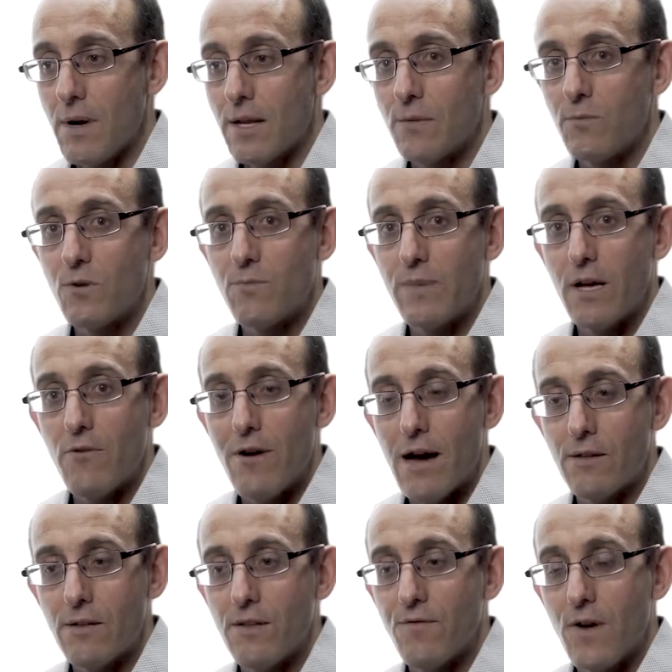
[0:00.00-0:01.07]
in would be
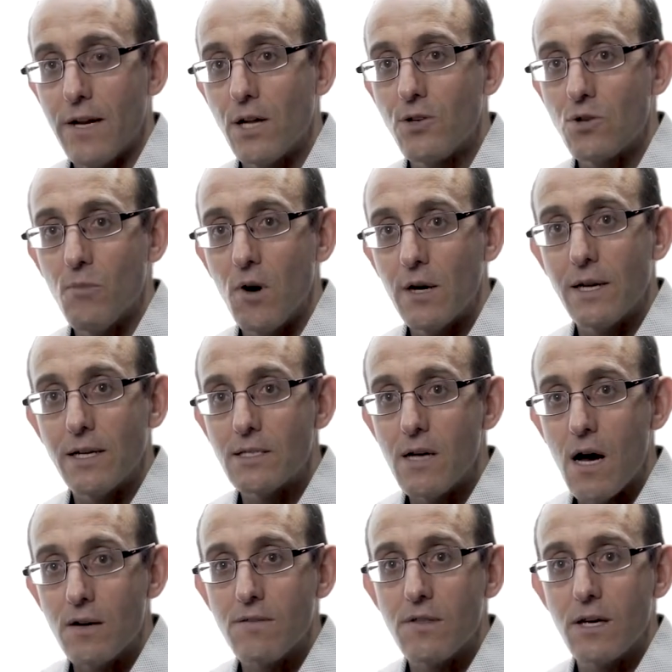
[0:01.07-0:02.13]
around the financial modelling
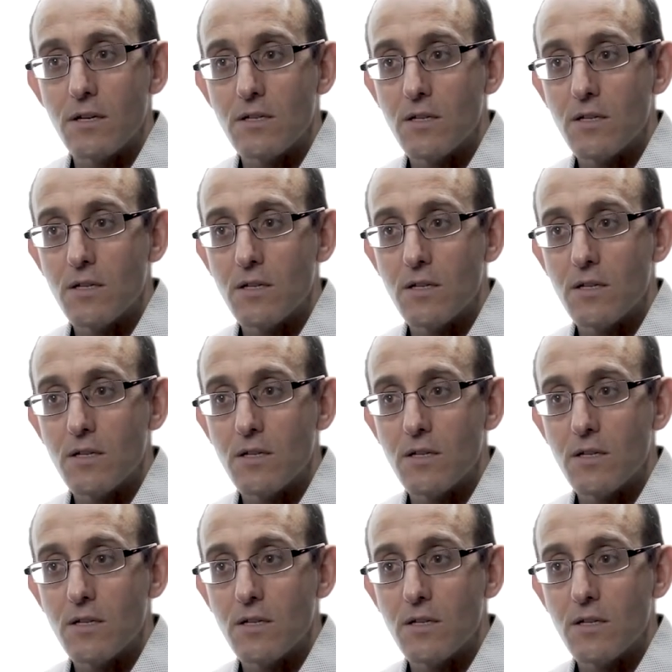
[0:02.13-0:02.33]
side of things.